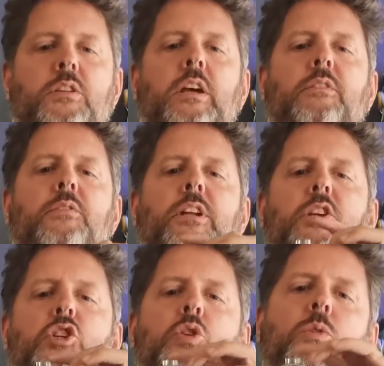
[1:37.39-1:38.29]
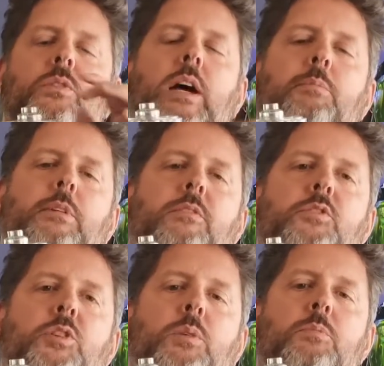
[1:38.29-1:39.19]
So you have a very short
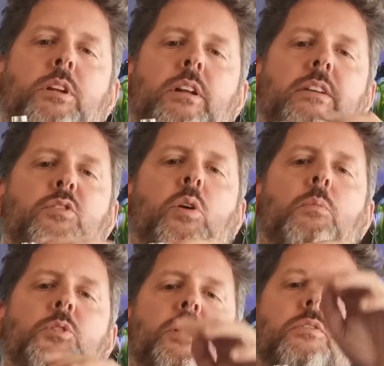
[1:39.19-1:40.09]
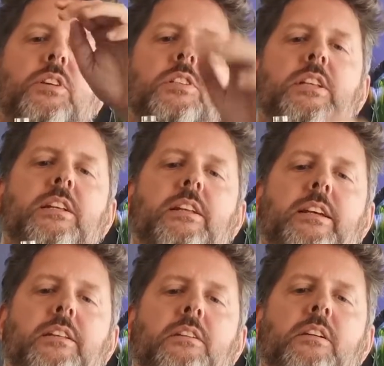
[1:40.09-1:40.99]
uplift tube. You don't have an option of
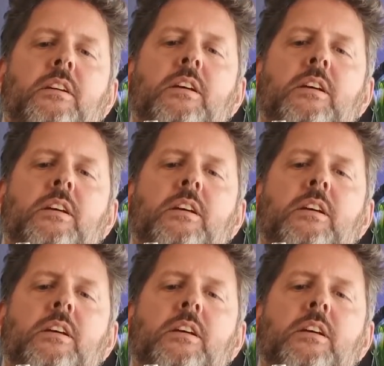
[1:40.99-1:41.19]
extending it.